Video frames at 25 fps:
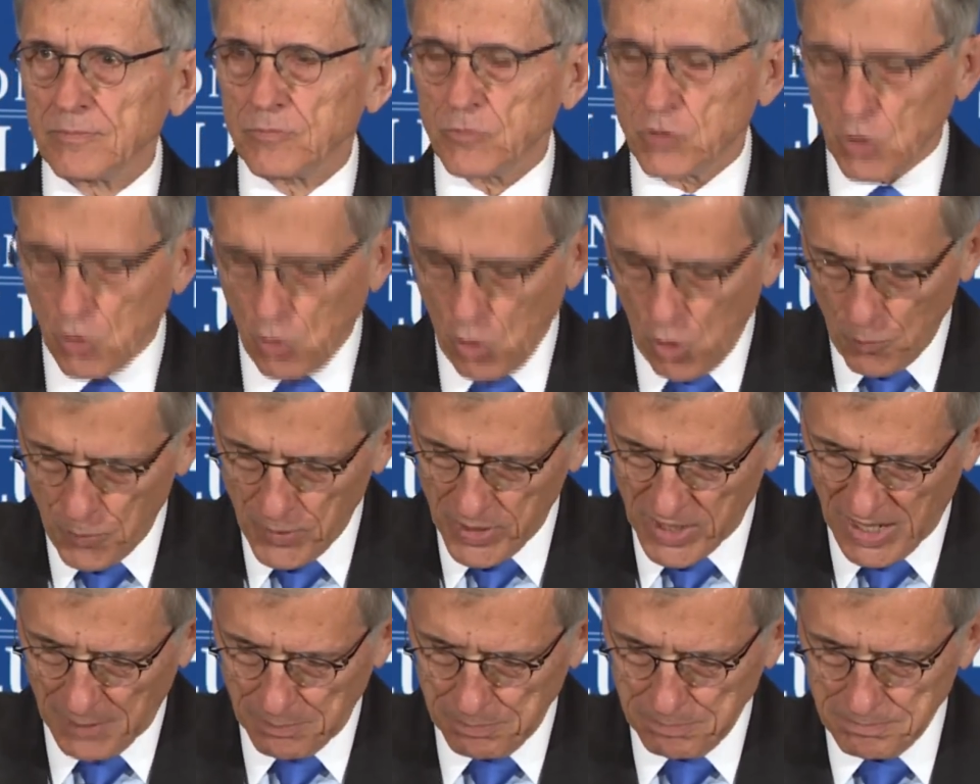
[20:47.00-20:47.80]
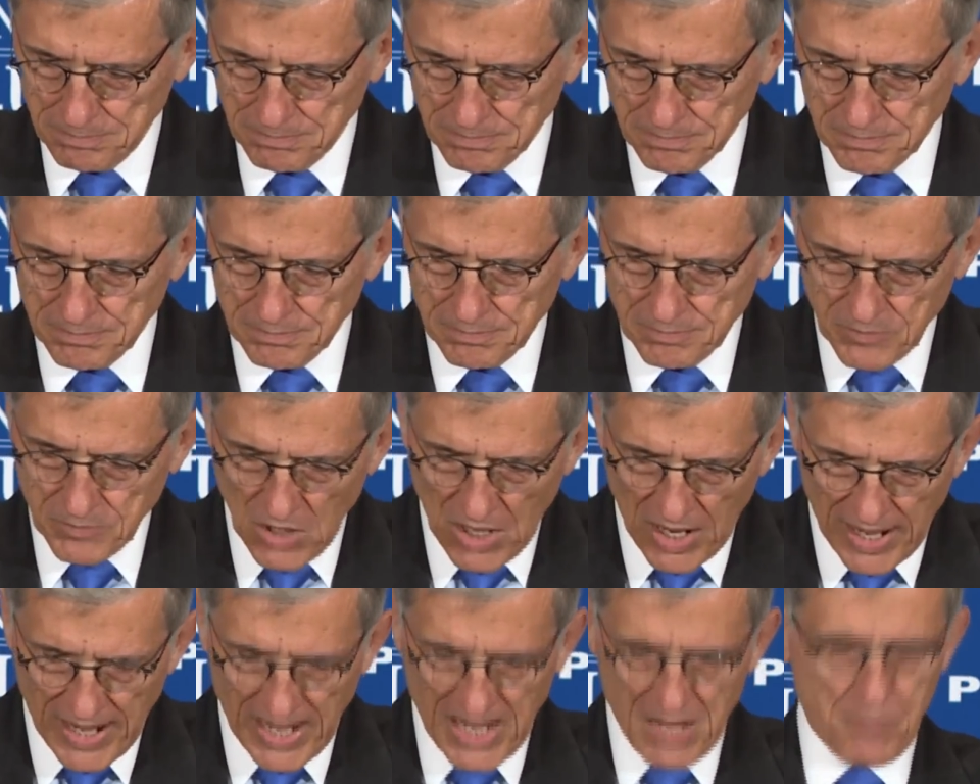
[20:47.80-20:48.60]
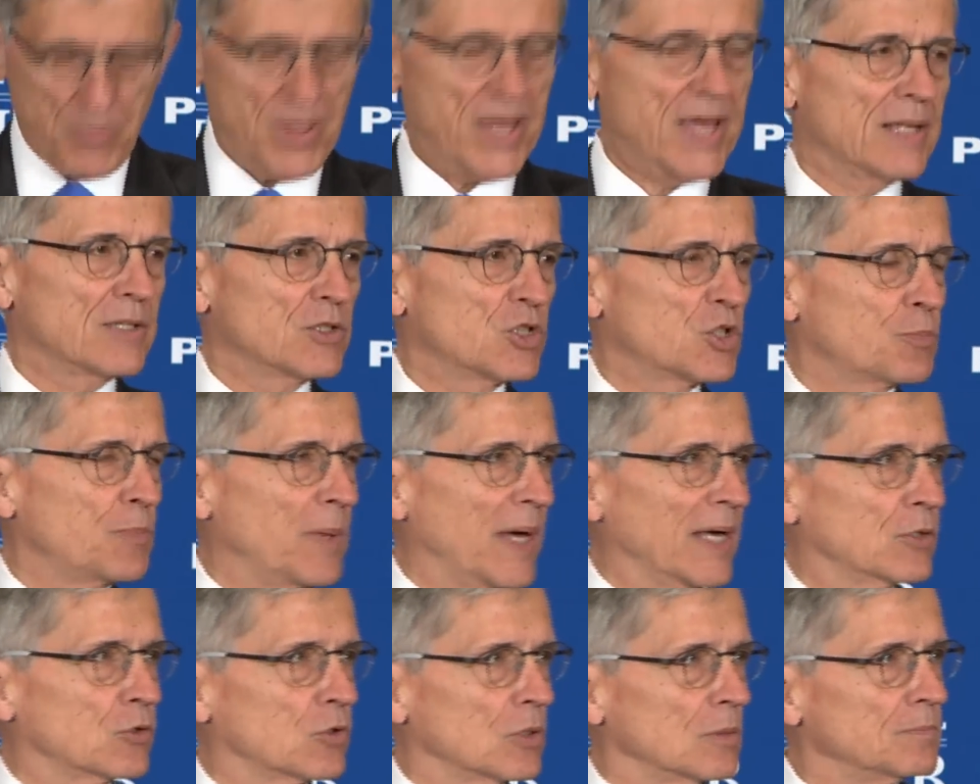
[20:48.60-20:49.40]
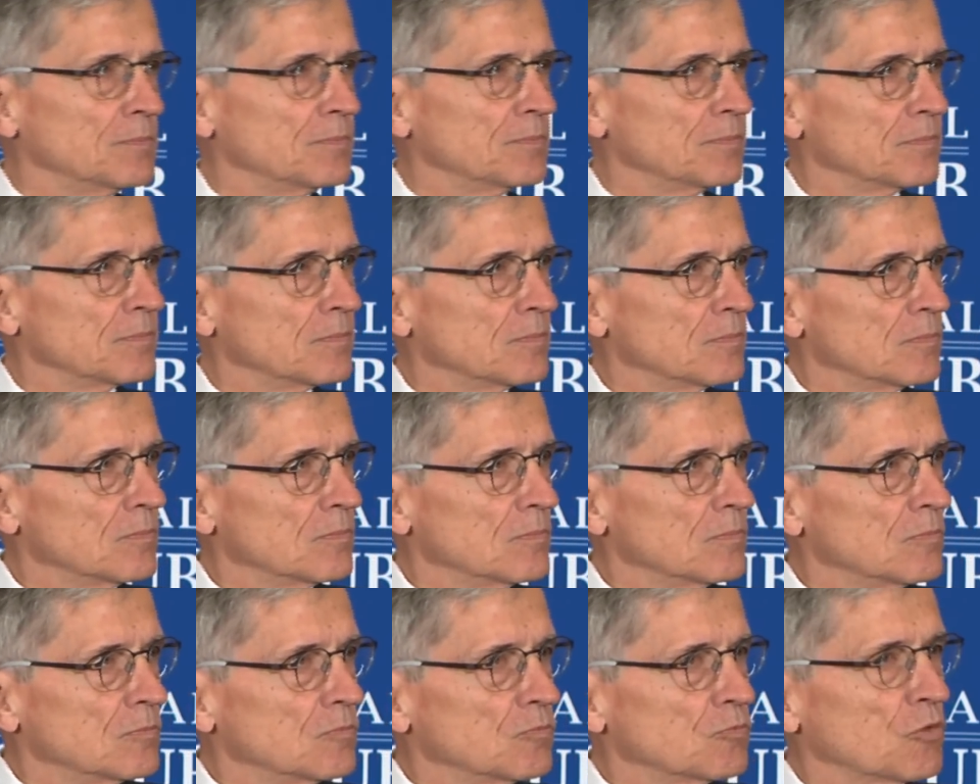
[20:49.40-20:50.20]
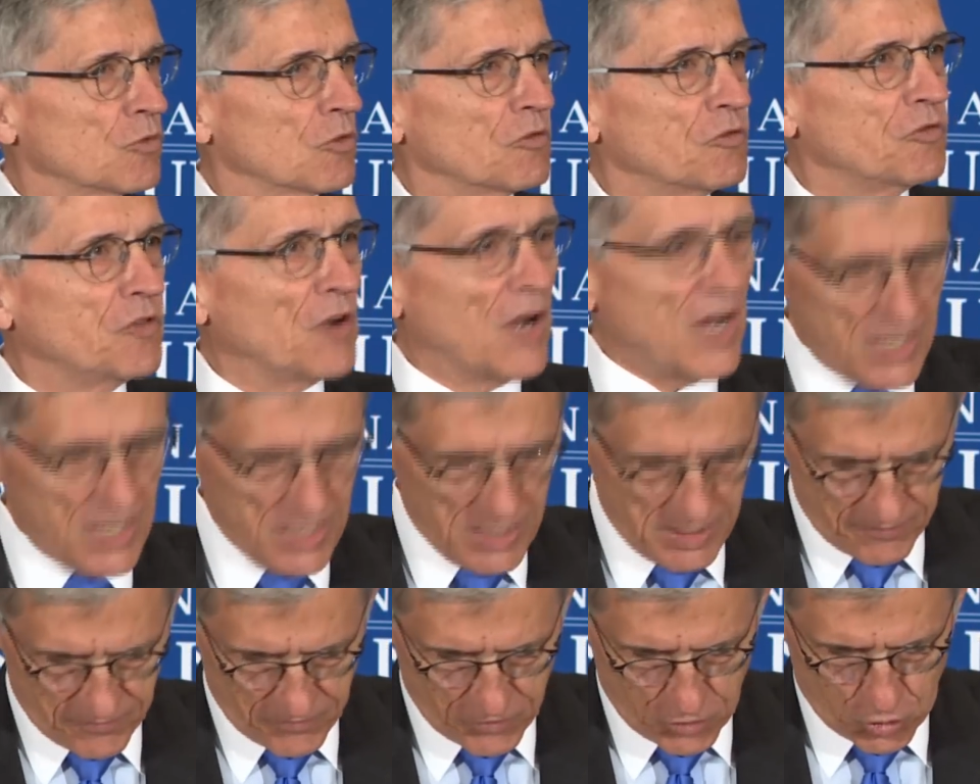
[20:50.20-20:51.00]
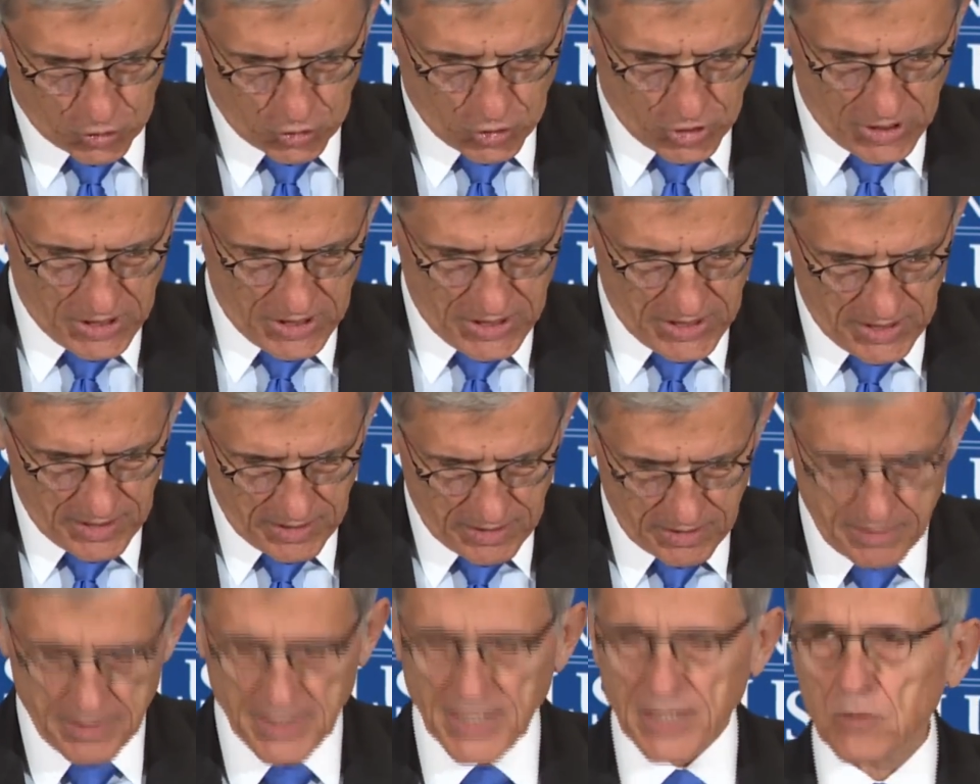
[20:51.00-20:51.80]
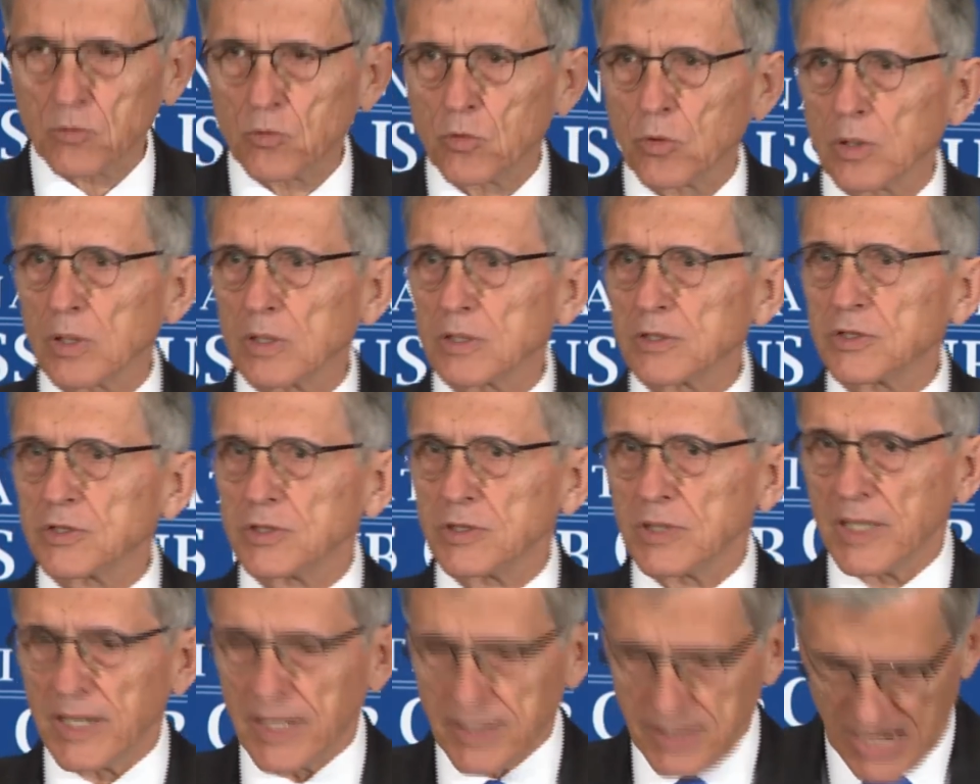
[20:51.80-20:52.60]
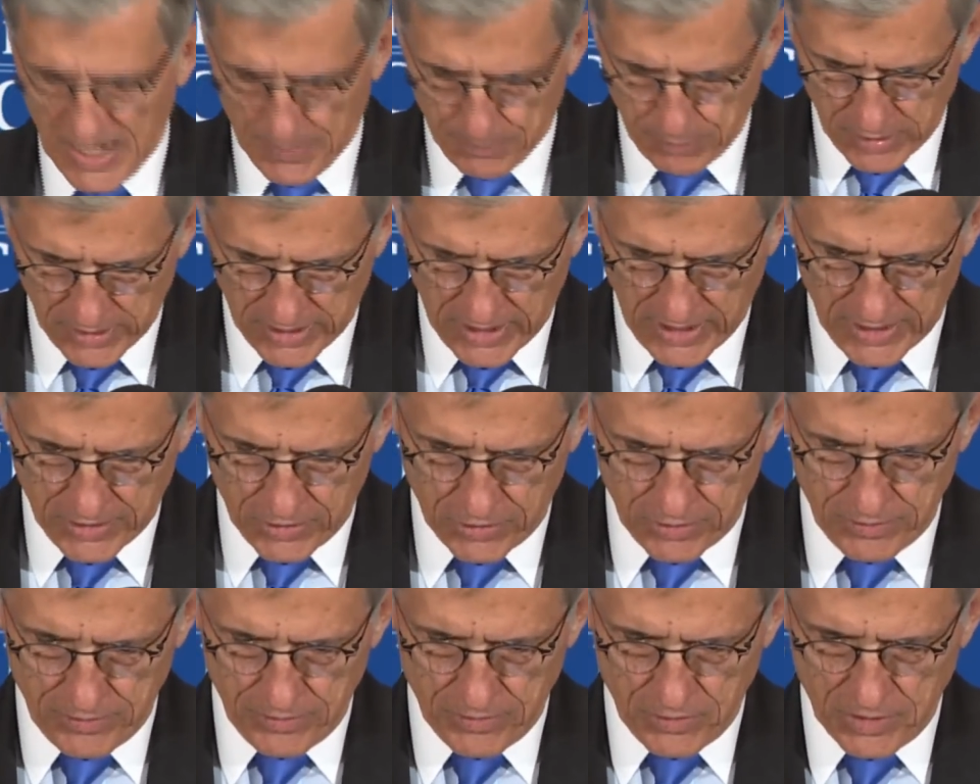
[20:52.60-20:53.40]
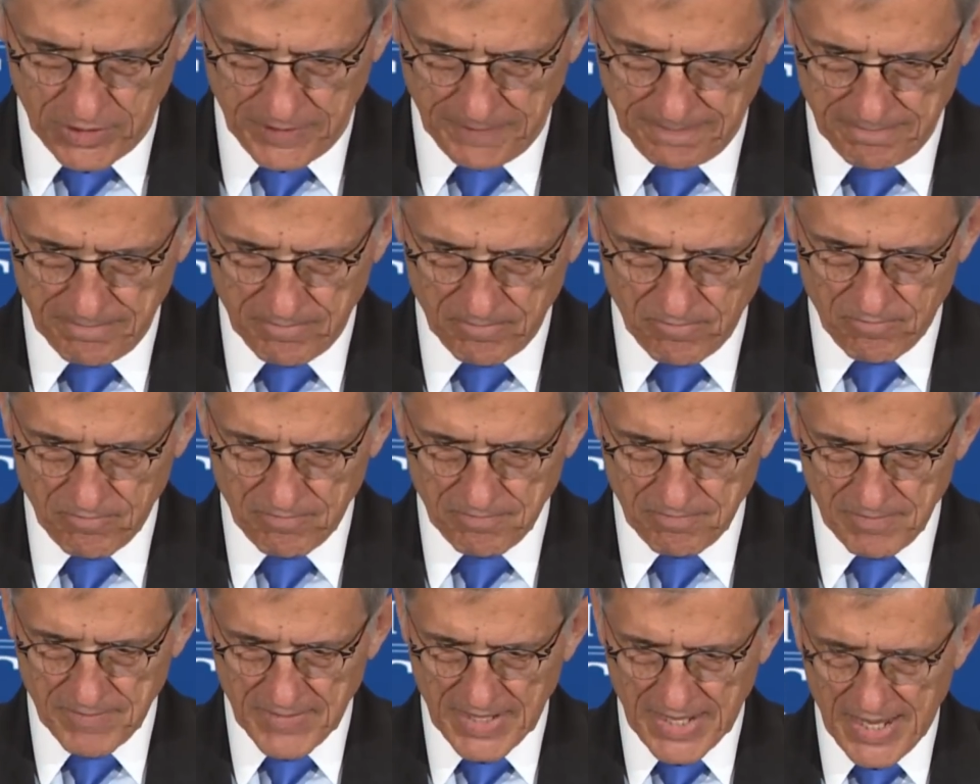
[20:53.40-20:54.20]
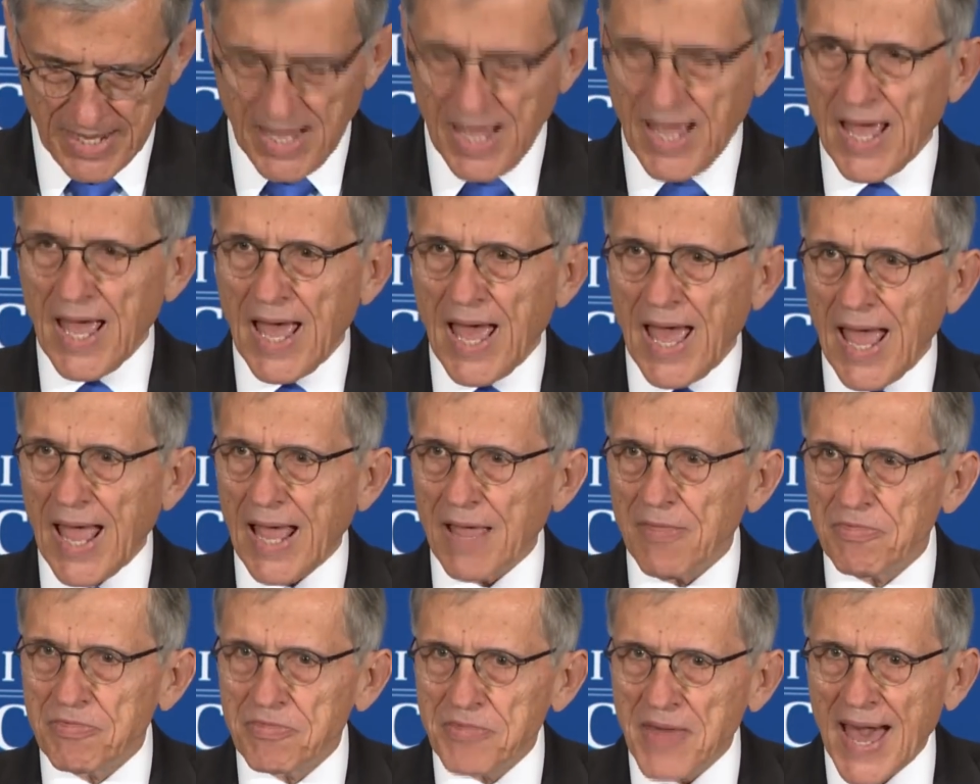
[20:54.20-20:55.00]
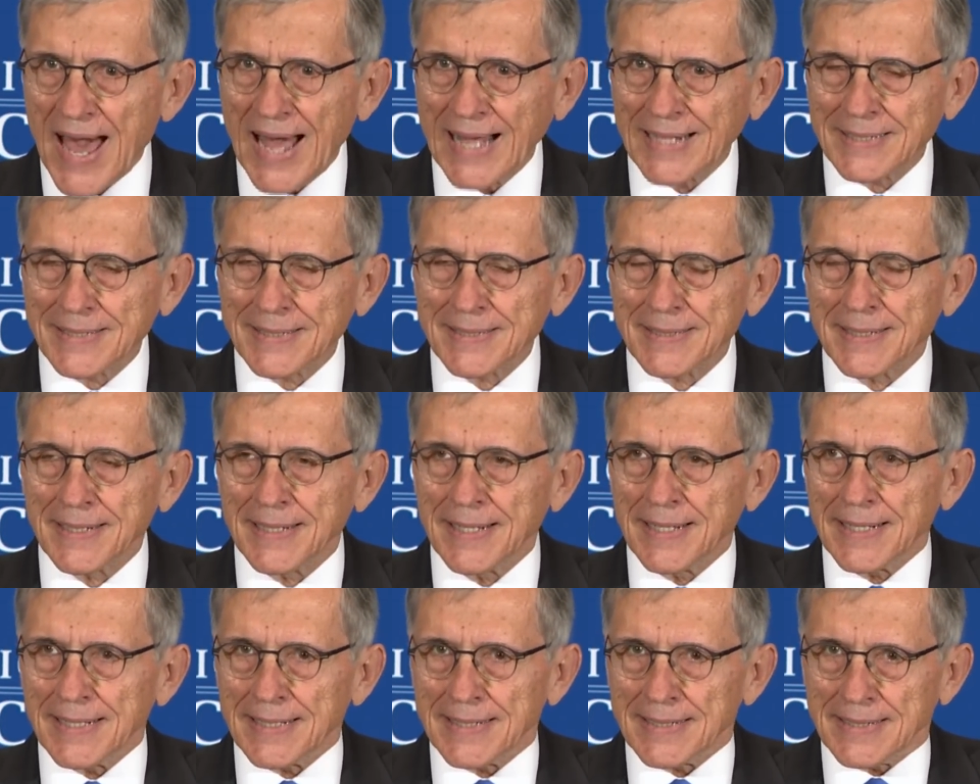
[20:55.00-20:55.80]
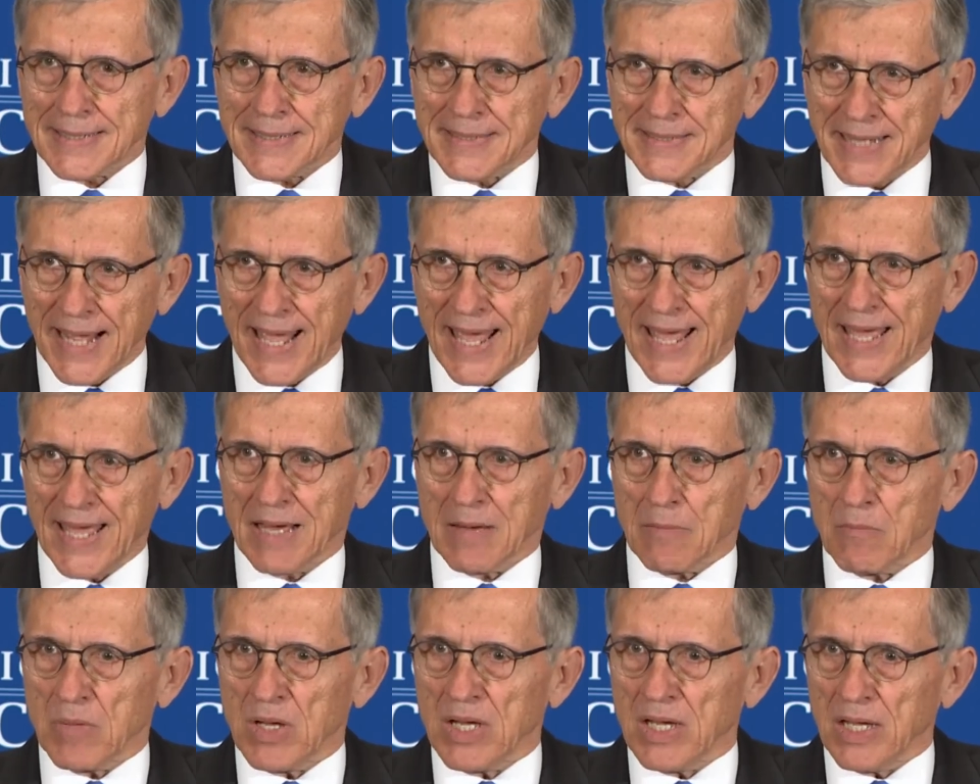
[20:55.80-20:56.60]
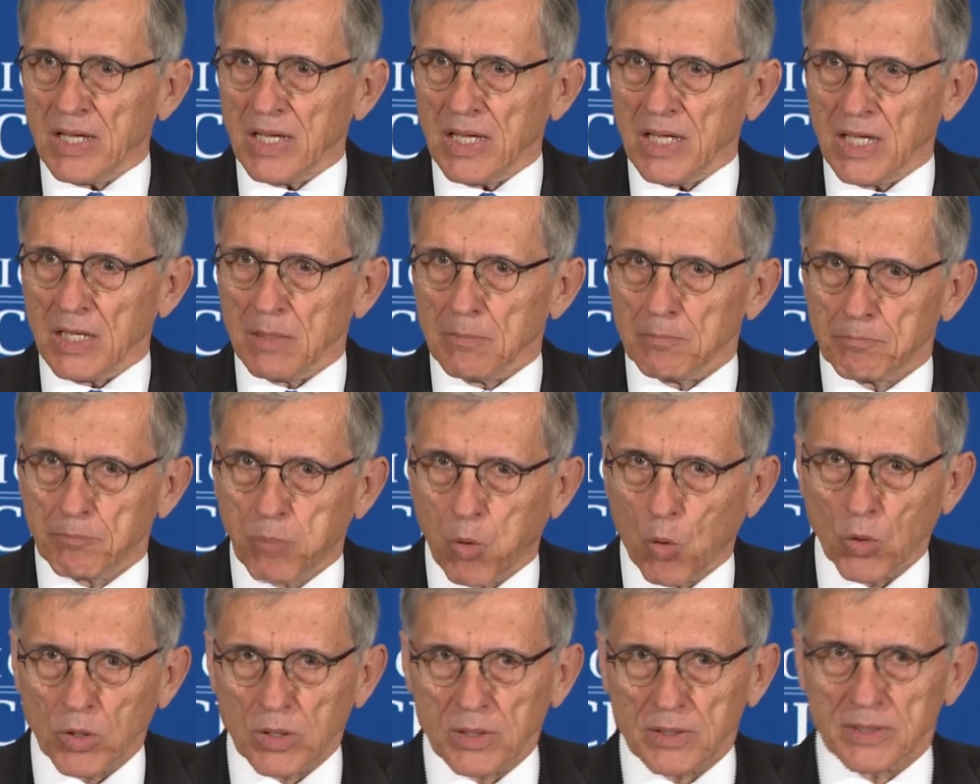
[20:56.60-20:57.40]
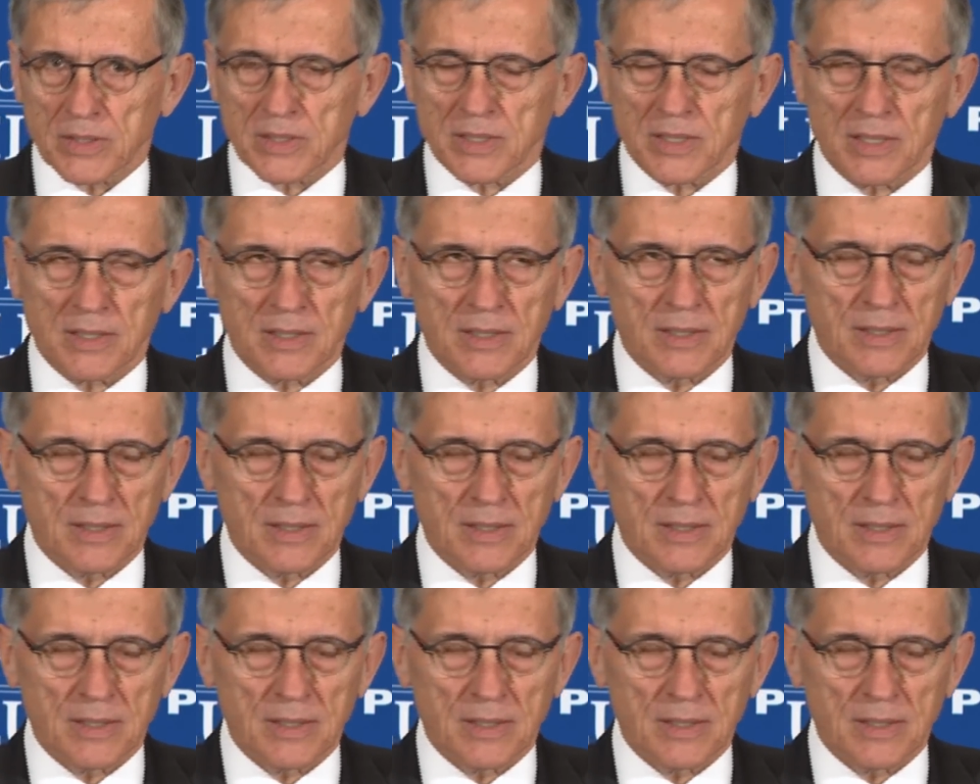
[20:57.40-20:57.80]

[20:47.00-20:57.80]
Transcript: to open up high-band spectrum for 5G networks and applications. And that's damn important,